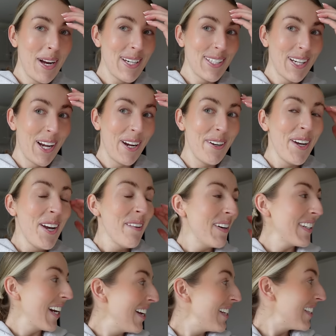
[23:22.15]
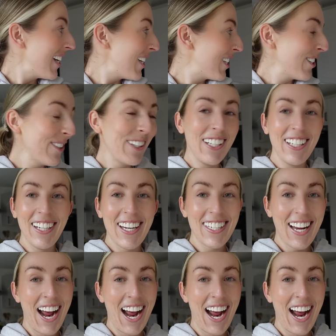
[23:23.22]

So my downstairs toilet is